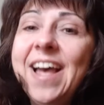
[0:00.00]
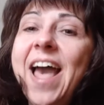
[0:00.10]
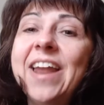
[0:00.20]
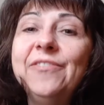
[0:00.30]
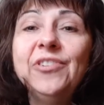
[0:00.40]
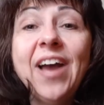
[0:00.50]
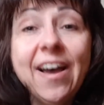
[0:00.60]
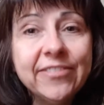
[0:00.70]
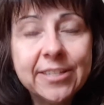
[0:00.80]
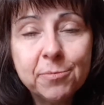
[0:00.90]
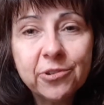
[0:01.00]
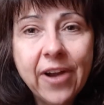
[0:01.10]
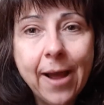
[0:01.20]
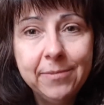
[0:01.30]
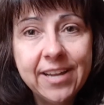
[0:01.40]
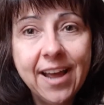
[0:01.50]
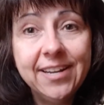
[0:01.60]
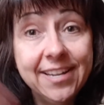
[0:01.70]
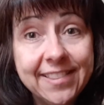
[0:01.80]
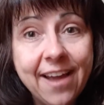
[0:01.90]
And if you haven't subscribed yet,
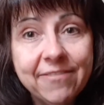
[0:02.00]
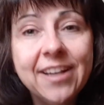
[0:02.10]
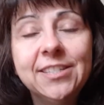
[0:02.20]
hit that red